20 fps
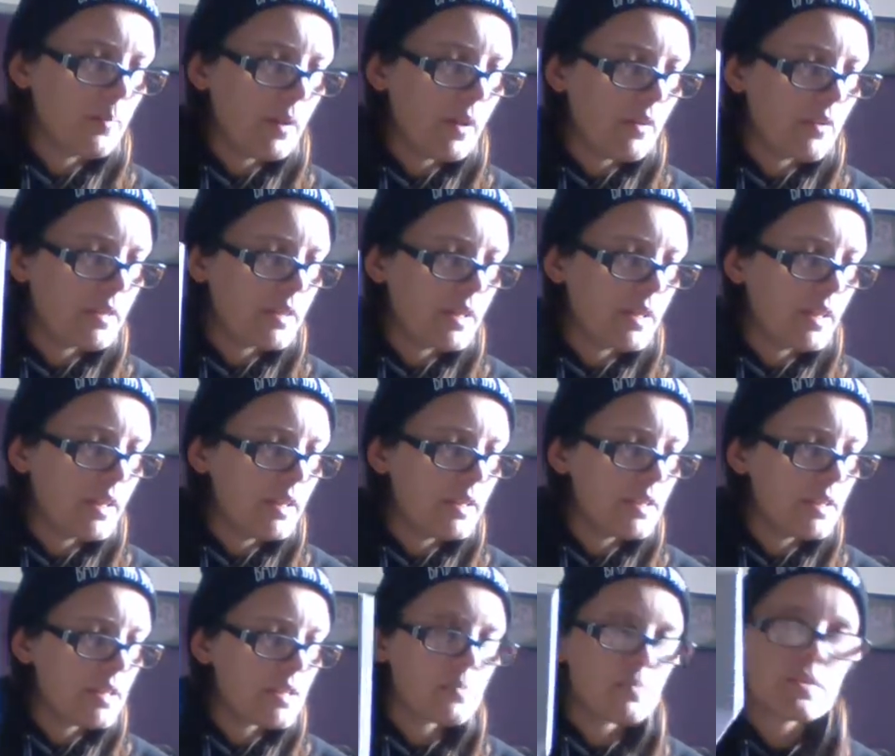apparently.
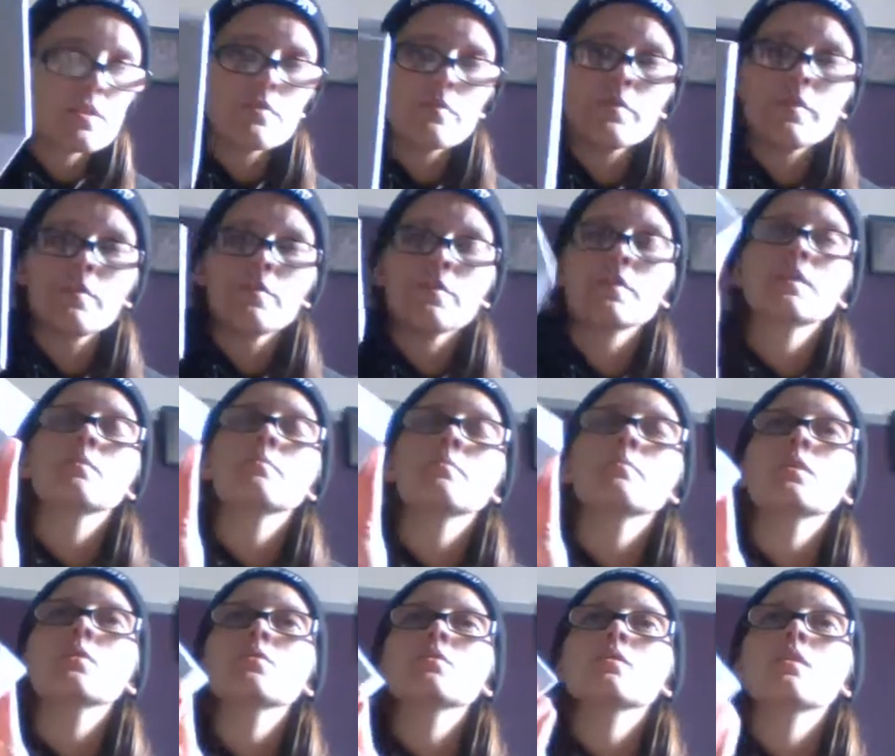This was a
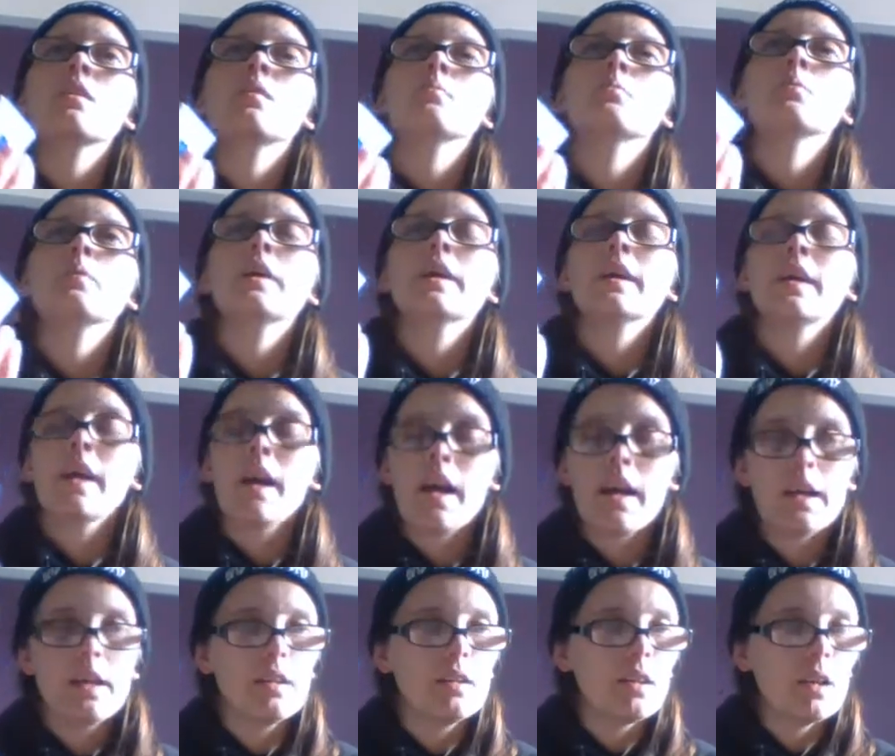15ml sample,
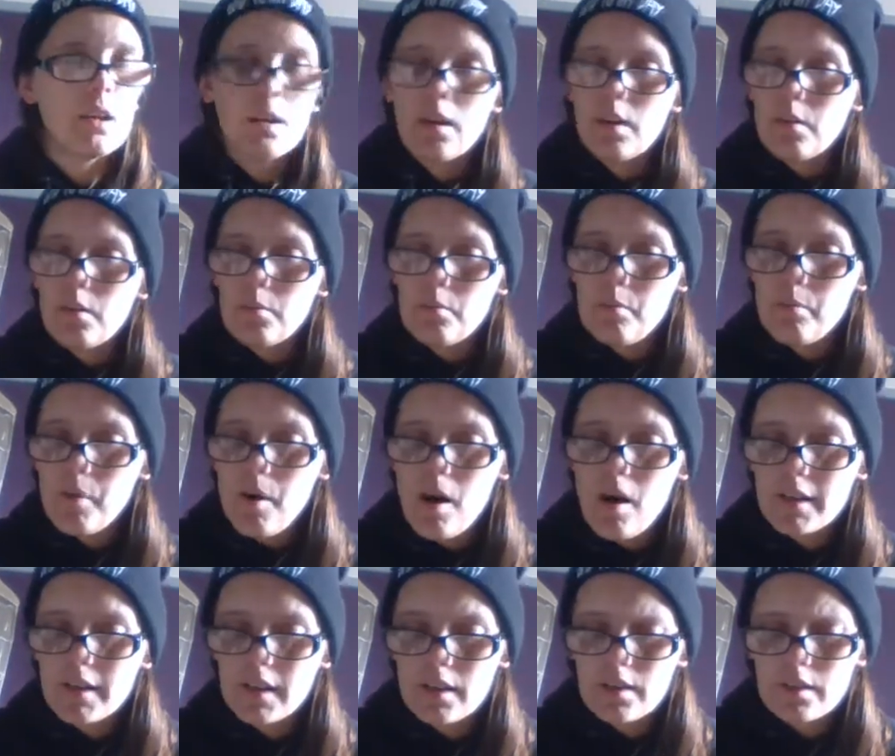again,
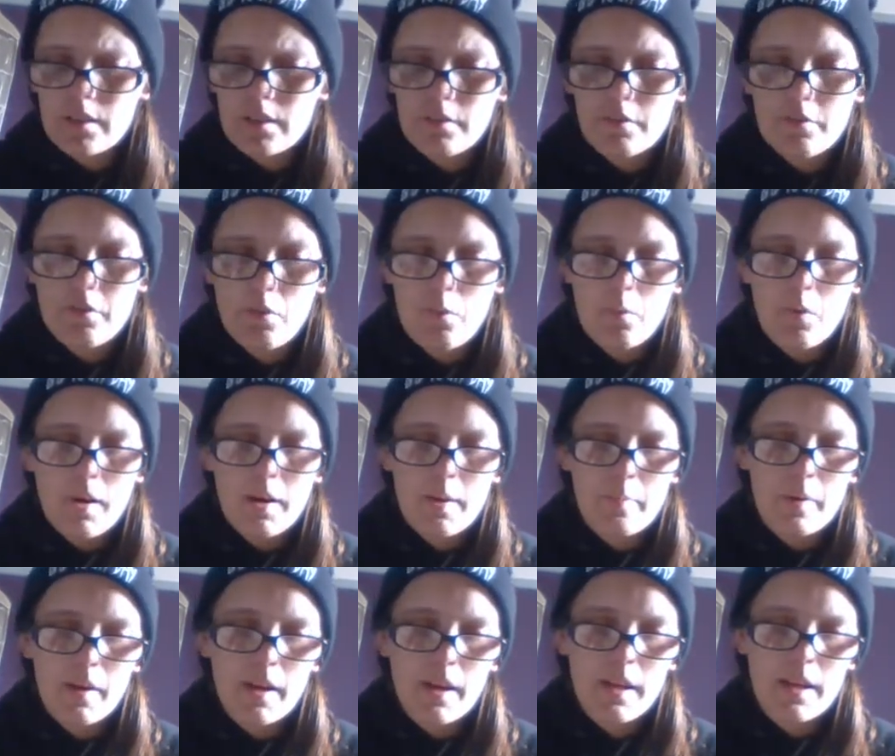bargain for what I
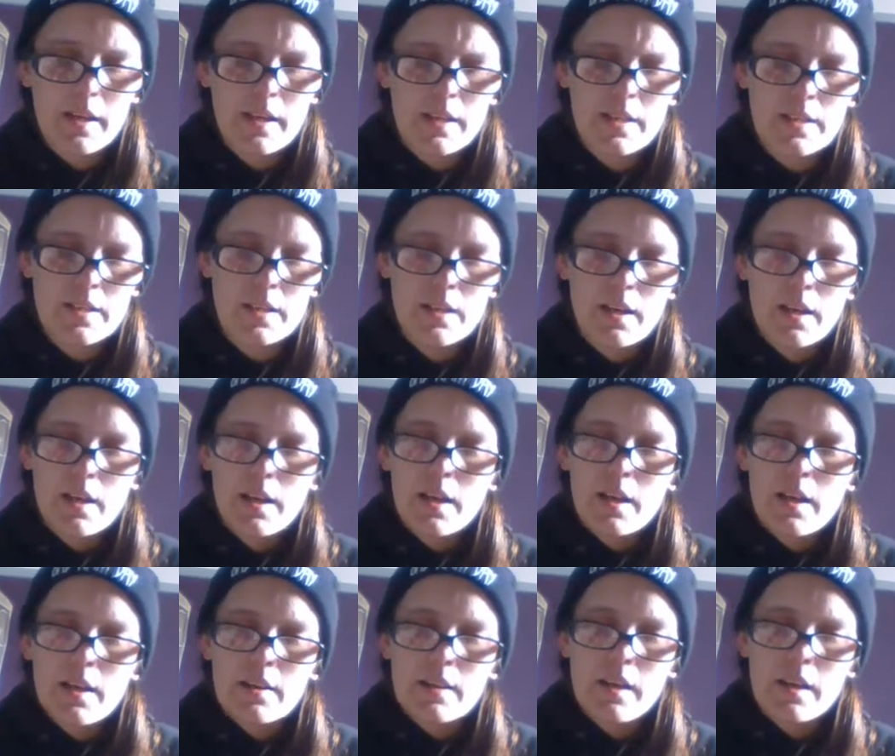paid.
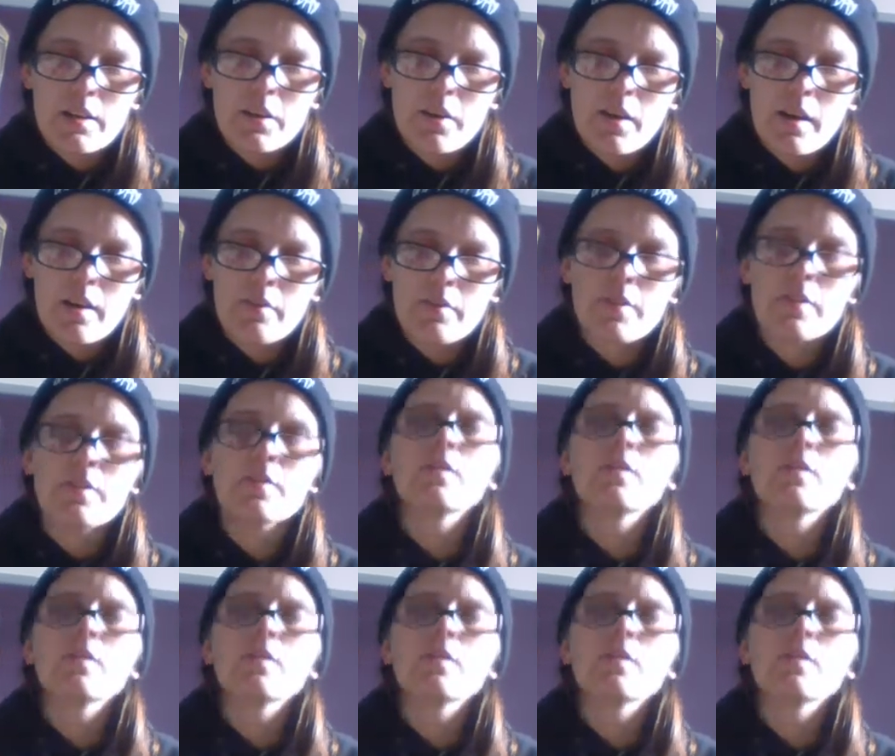Then you have